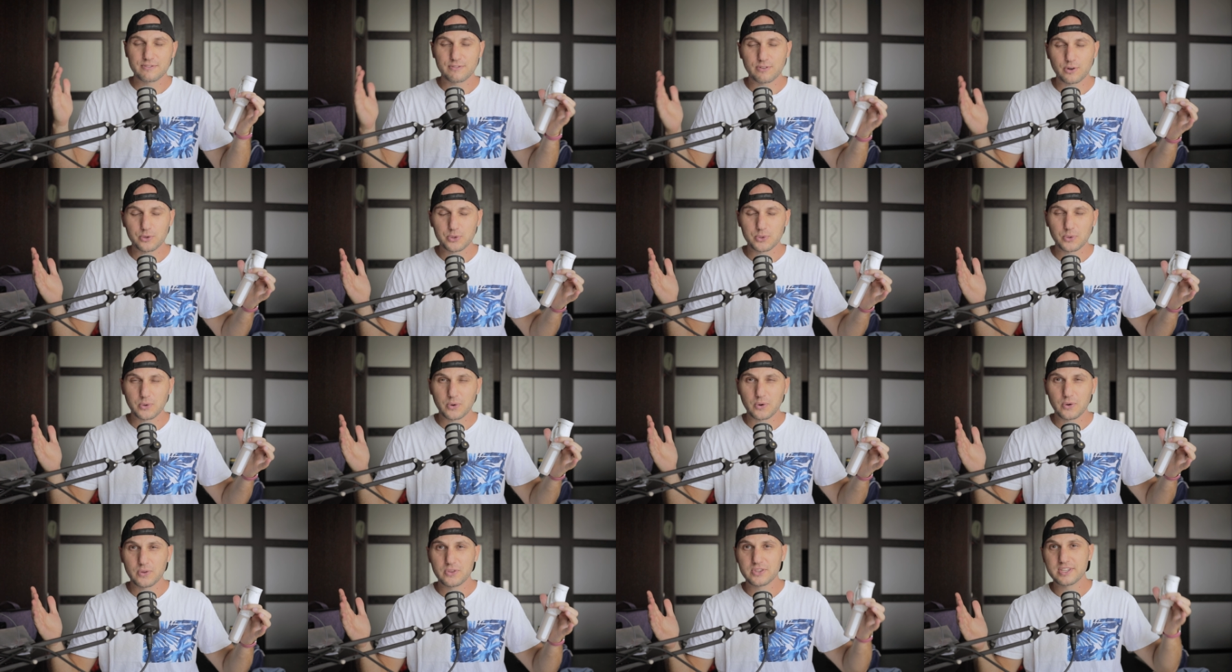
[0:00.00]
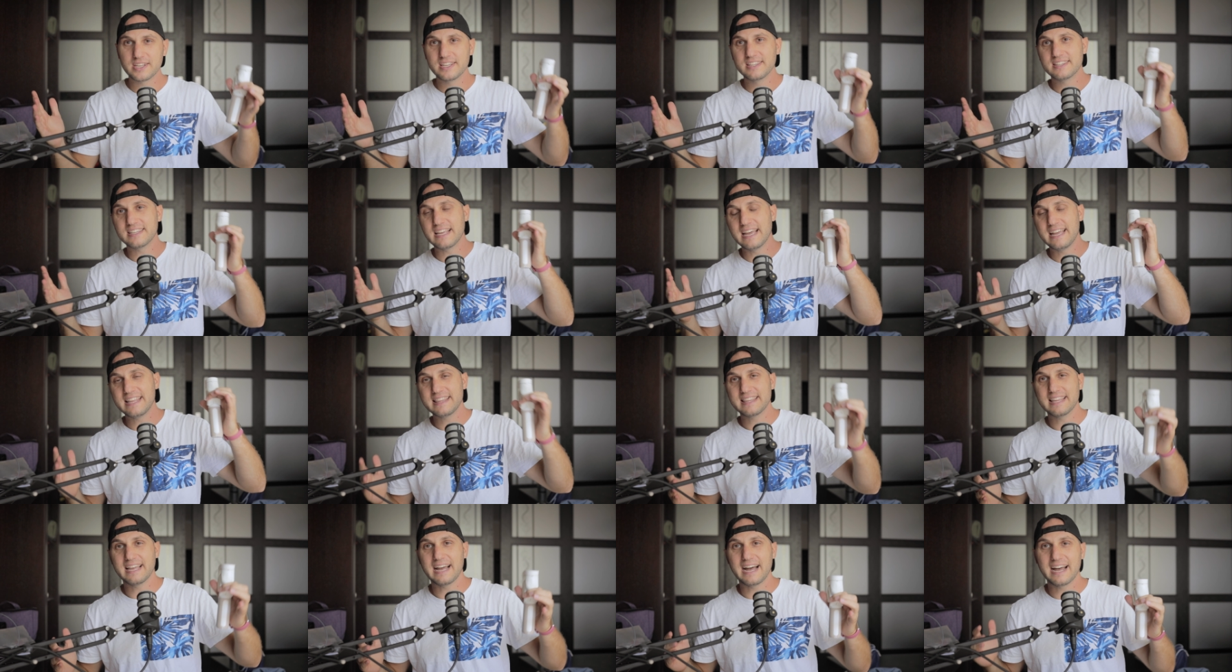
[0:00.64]
photo content
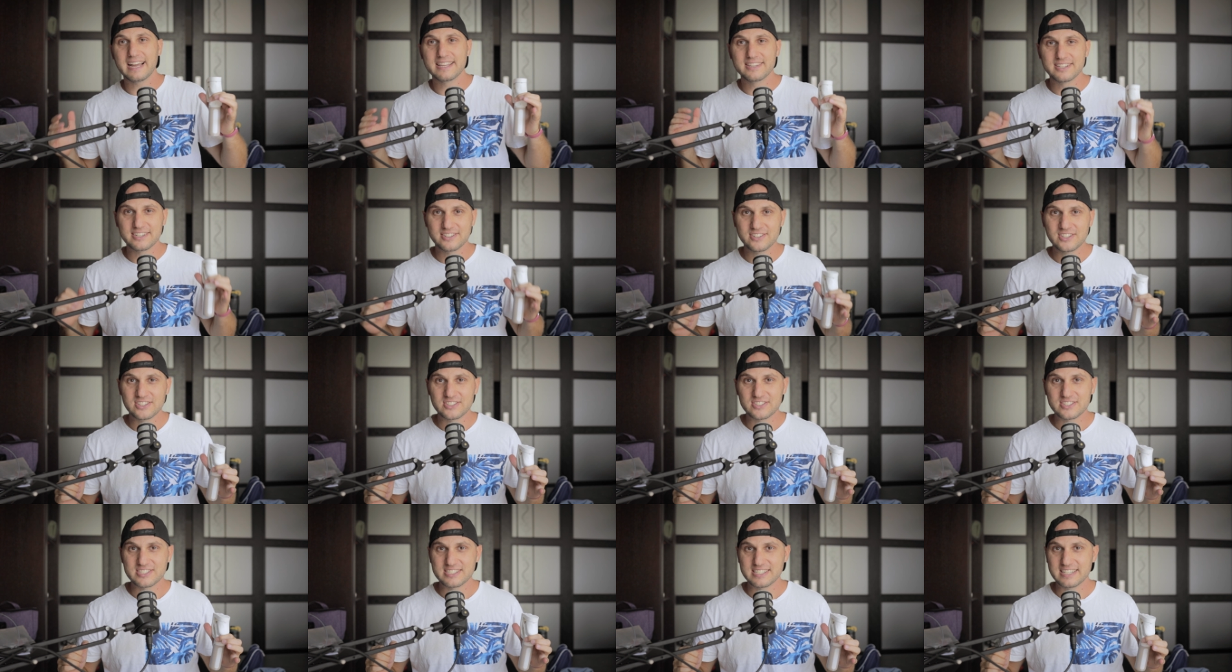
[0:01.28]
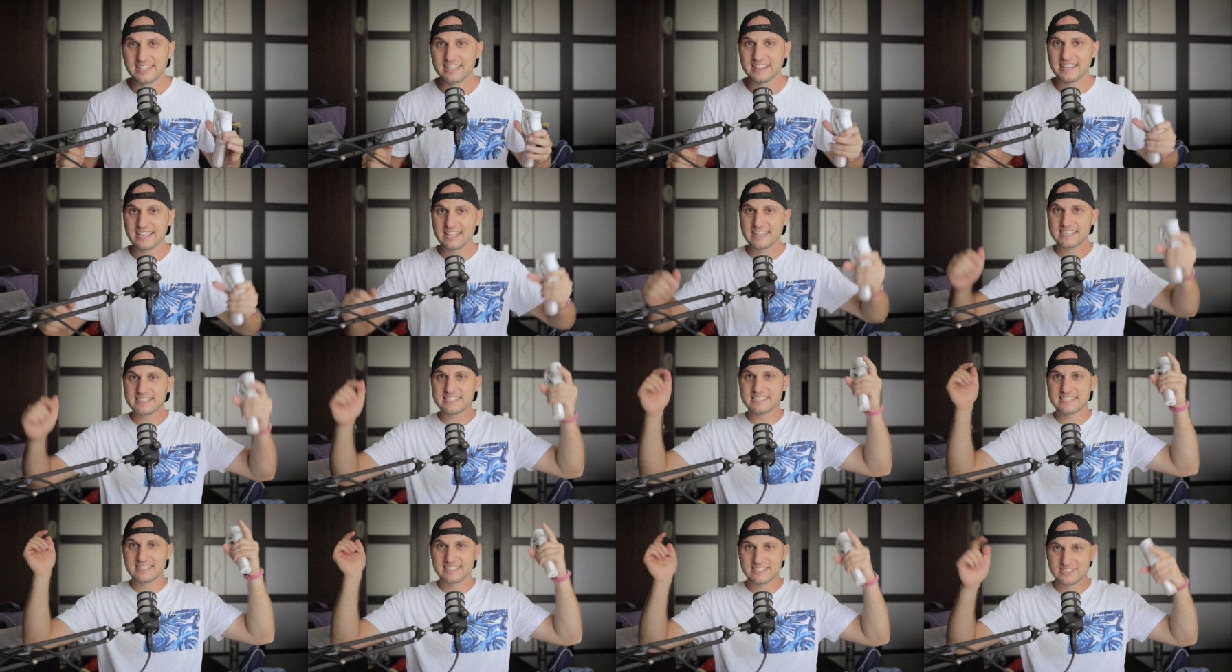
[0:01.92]
and other interesting
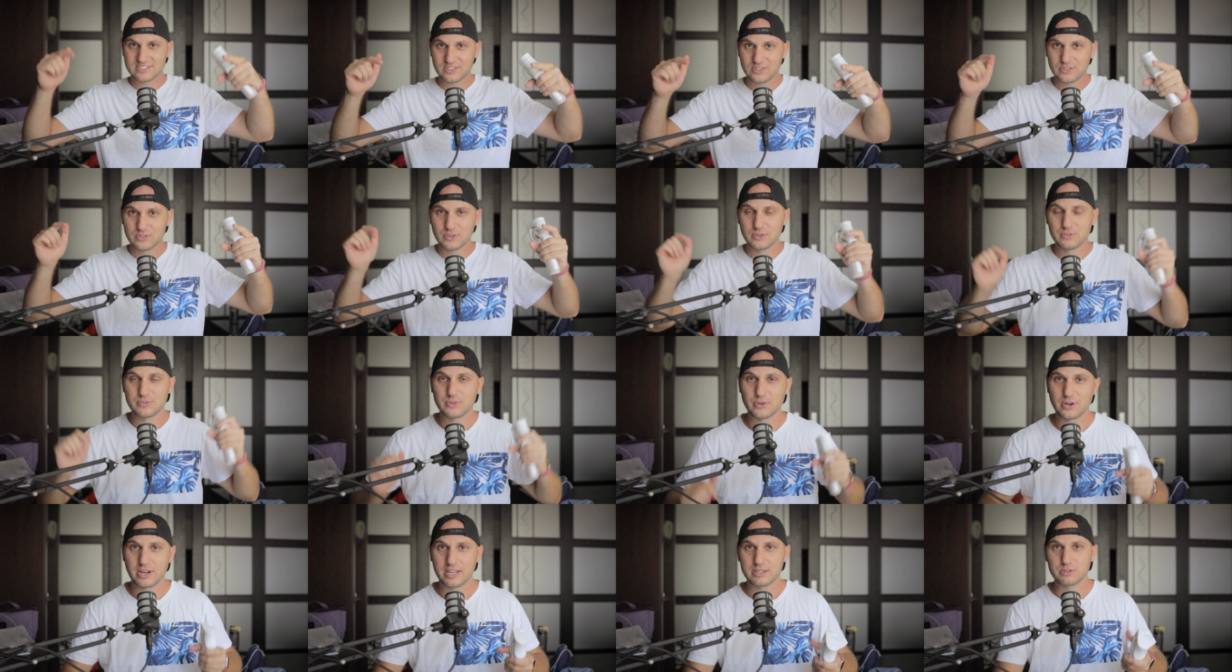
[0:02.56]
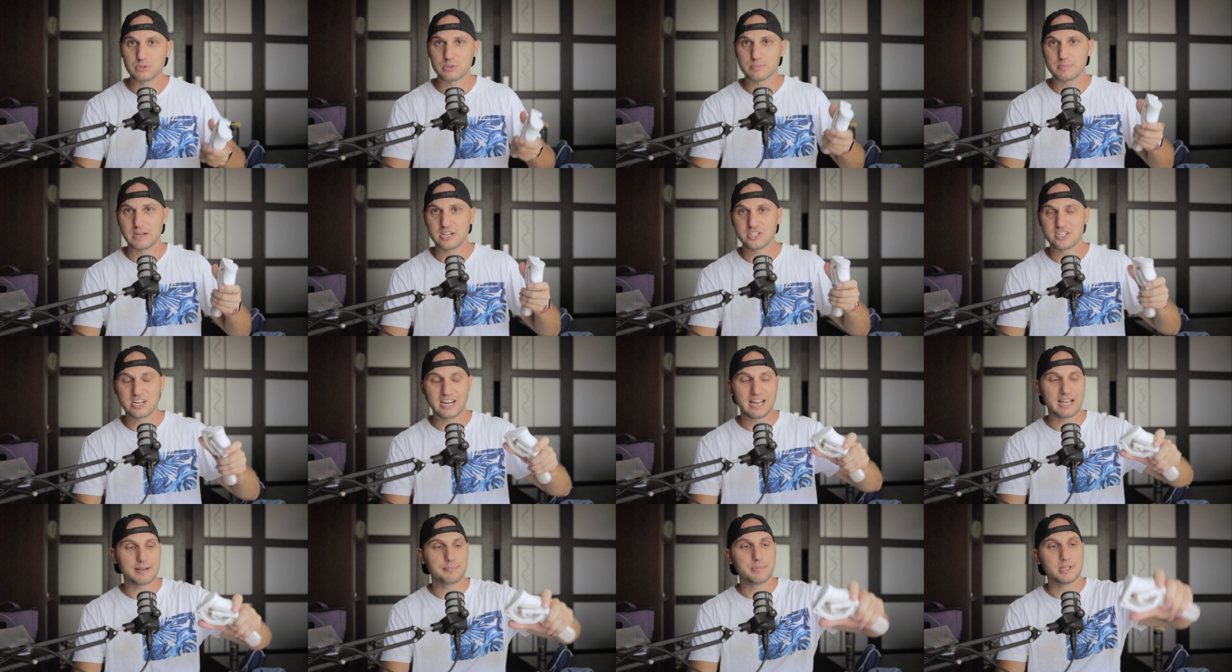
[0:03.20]
things, so don't forget to smash
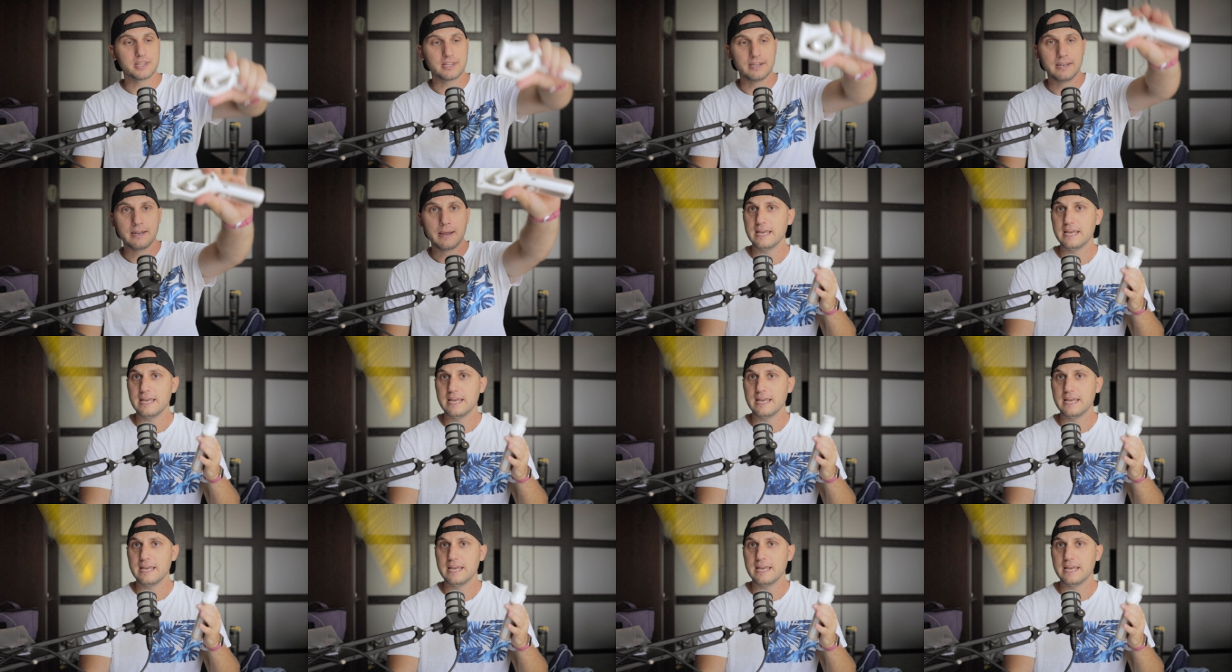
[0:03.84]
the like button.